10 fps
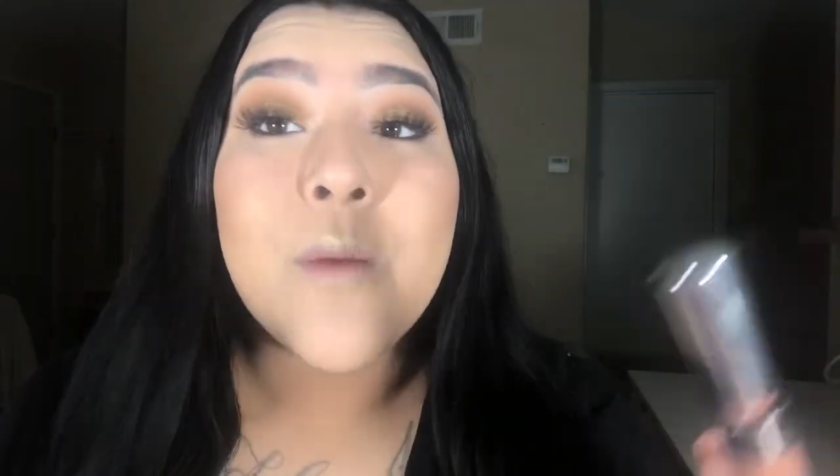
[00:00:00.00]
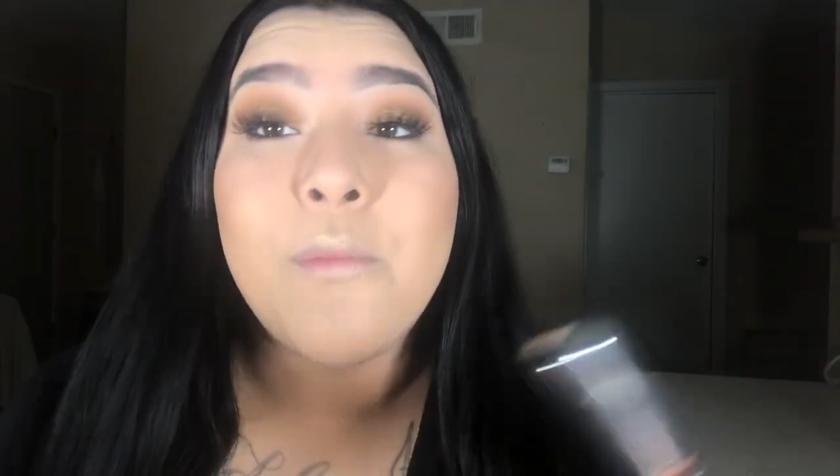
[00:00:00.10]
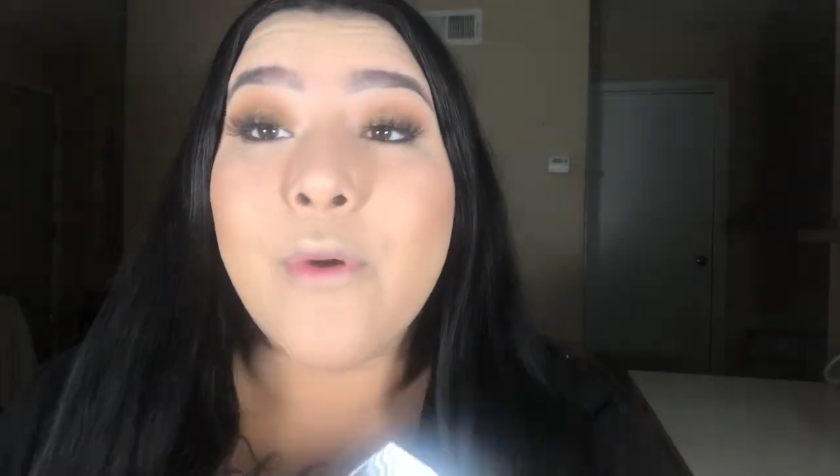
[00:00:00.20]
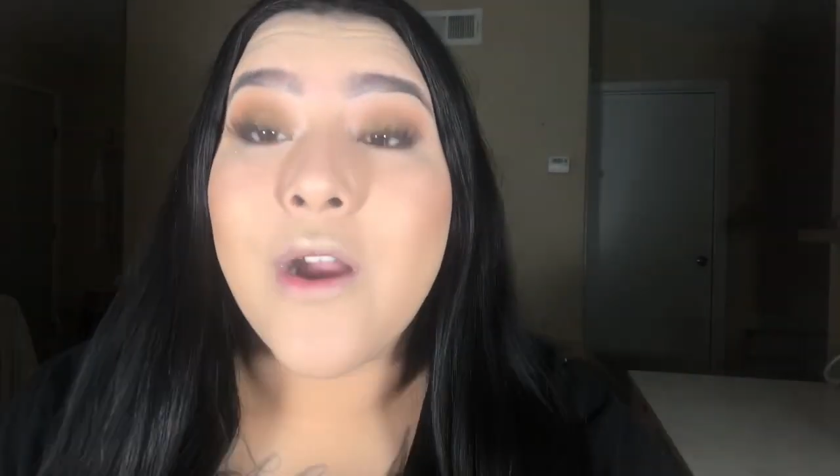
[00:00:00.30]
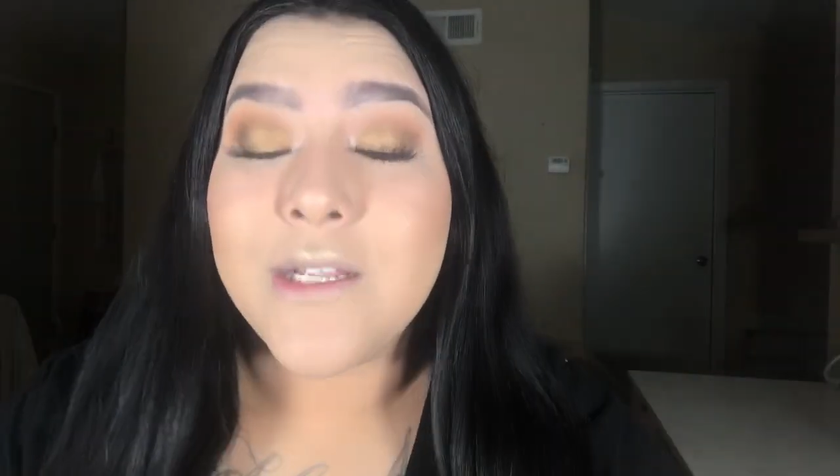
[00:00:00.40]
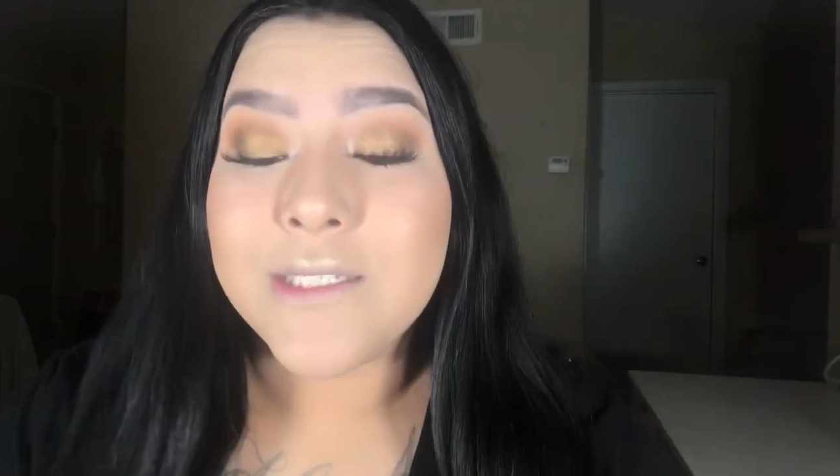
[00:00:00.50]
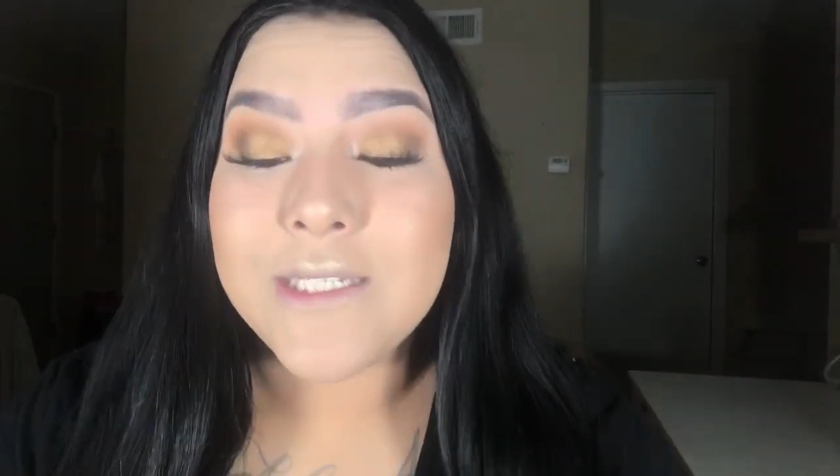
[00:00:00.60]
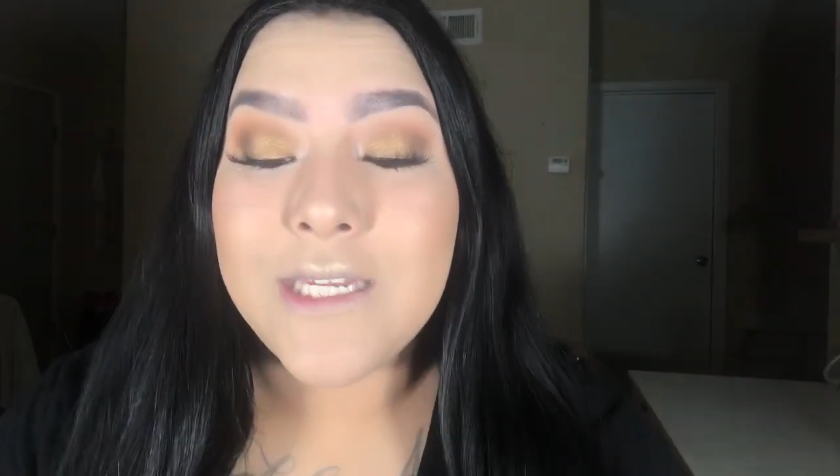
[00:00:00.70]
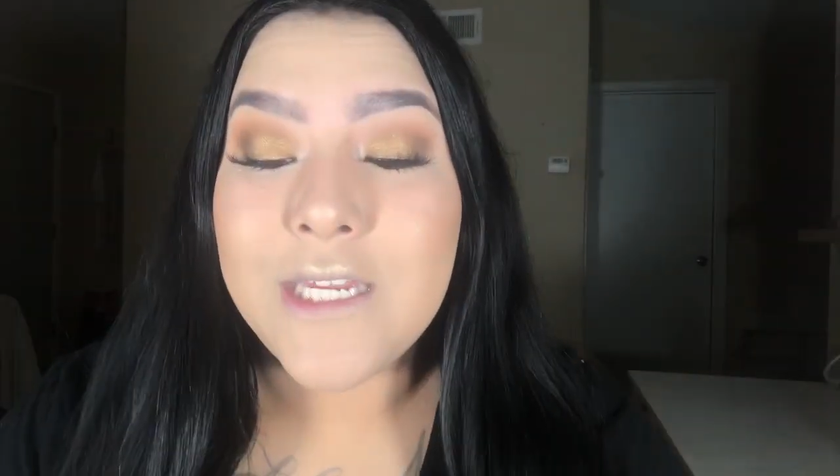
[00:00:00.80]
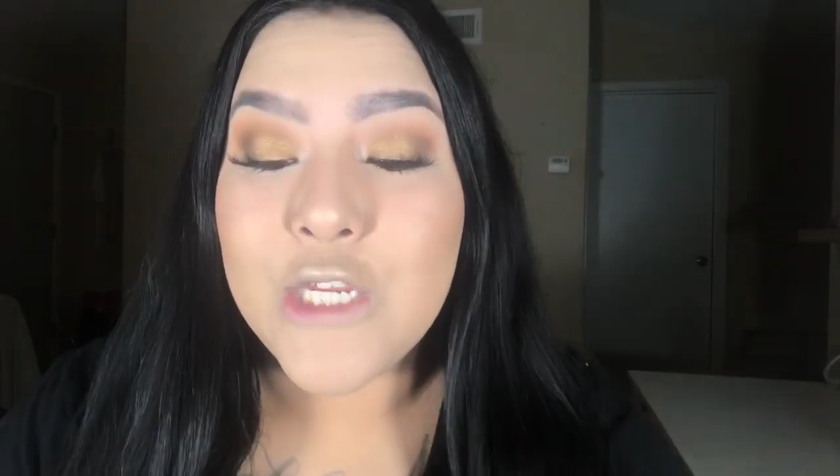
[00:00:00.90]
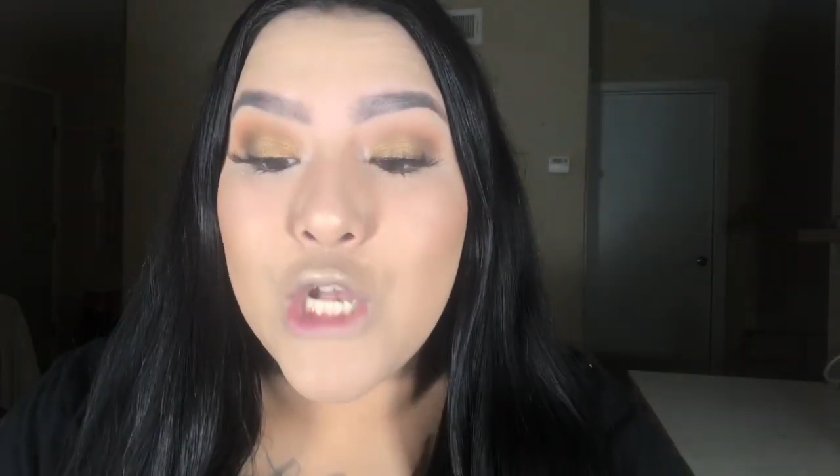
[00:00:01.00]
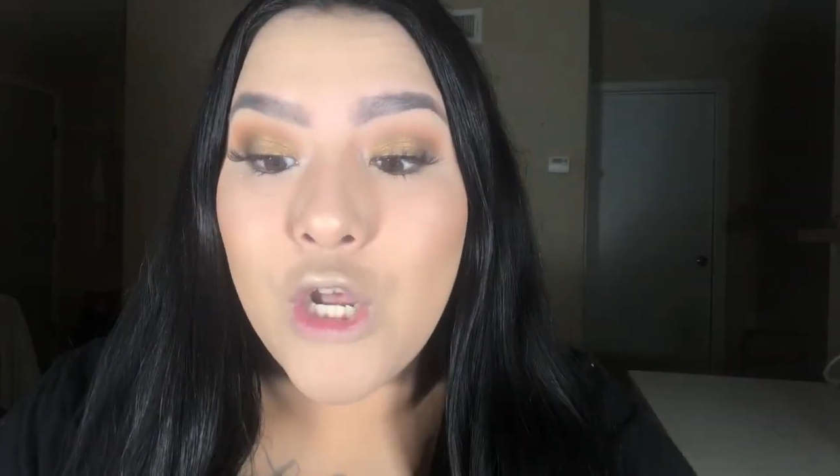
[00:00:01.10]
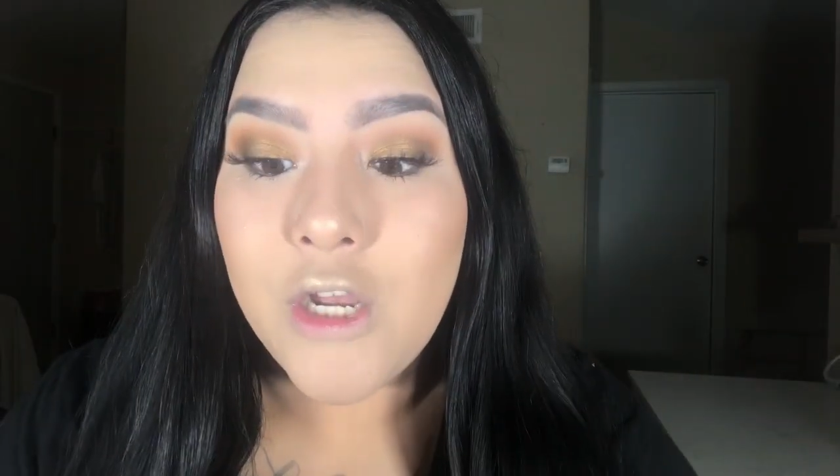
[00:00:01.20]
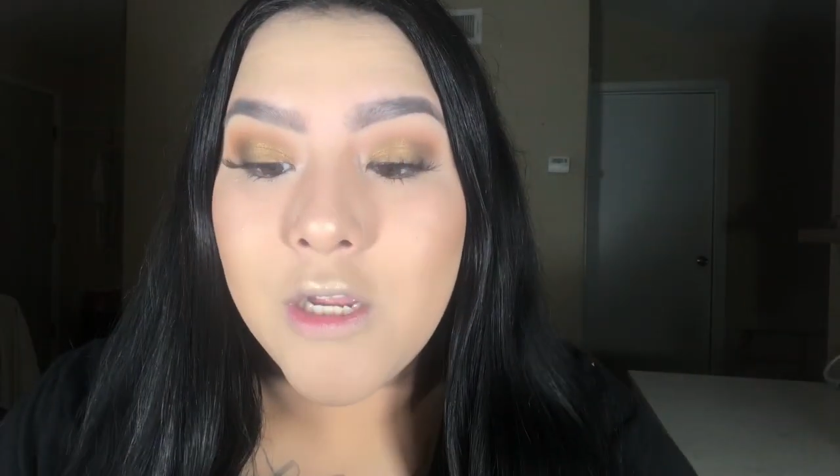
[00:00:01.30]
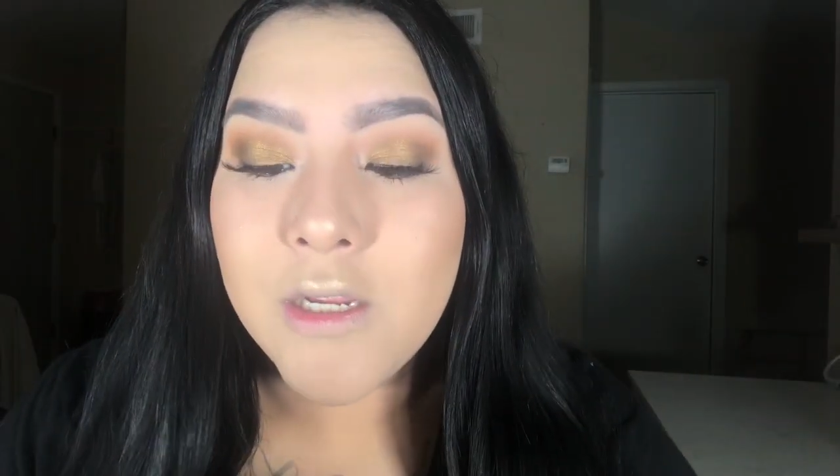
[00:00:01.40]
bronzy
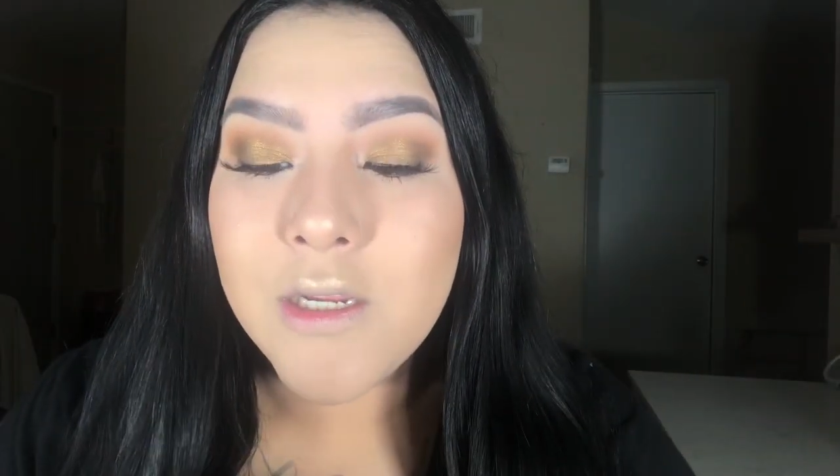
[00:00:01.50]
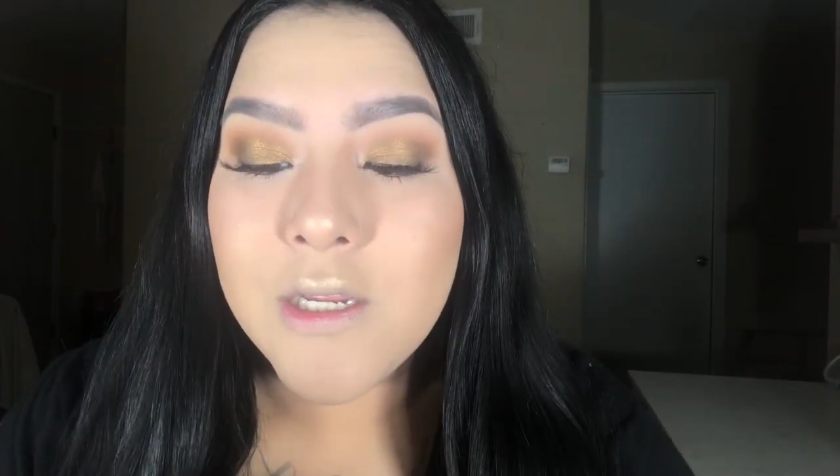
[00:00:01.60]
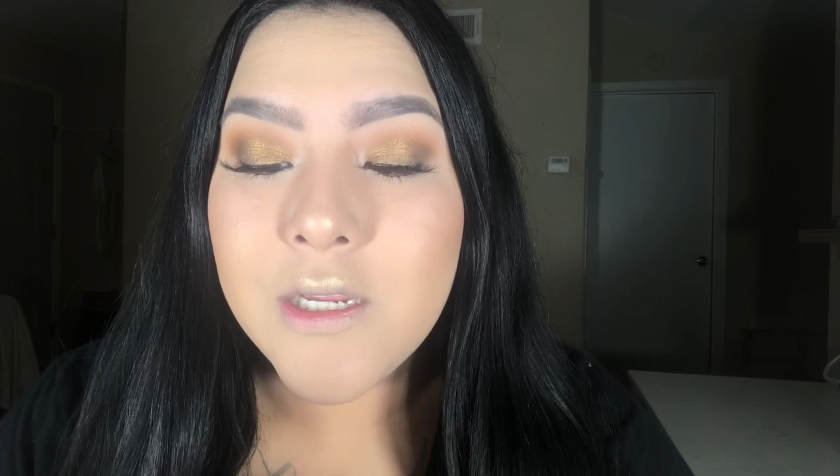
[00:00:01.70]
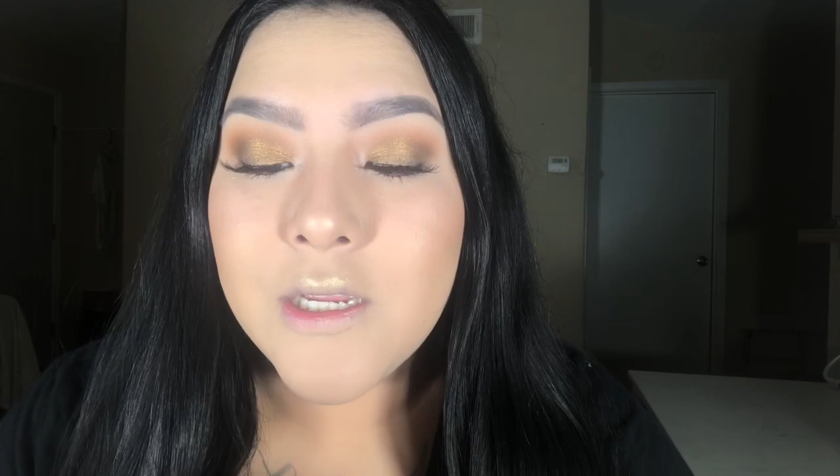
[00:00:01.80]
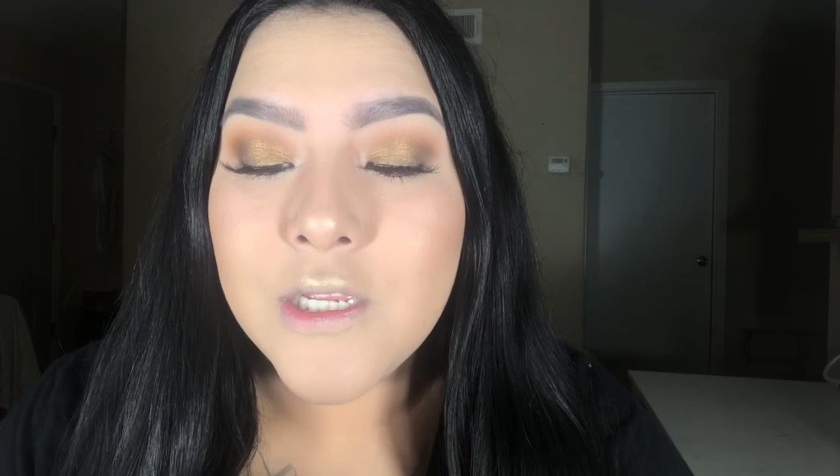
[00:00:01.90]
look